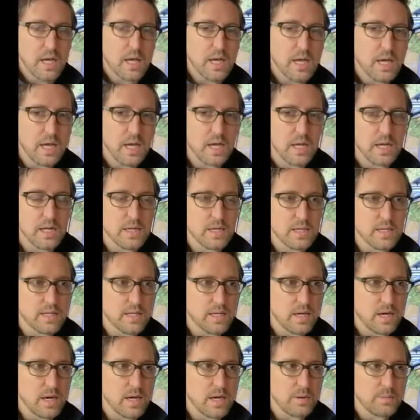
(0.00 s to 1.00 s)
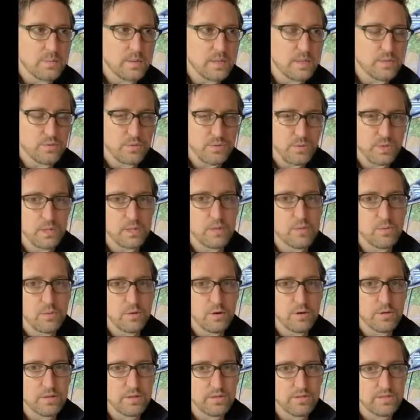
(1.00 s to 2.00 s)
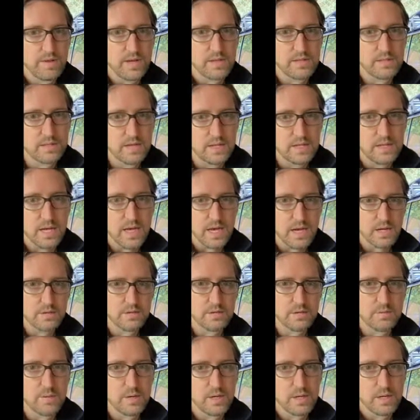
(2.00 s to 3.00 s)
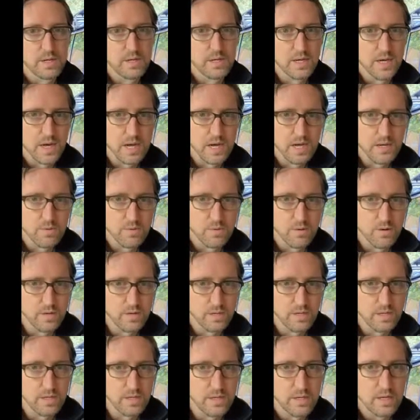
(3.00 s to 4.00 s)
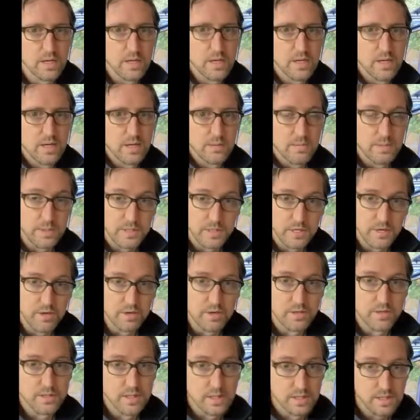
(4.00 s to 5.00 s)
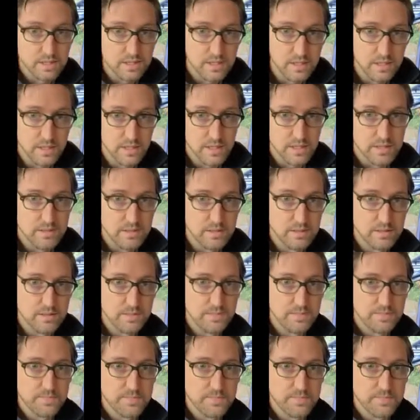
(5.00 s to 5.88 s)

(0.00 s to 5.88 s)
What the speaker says: And it's really worth investing the extra money in high quality materials like sealants.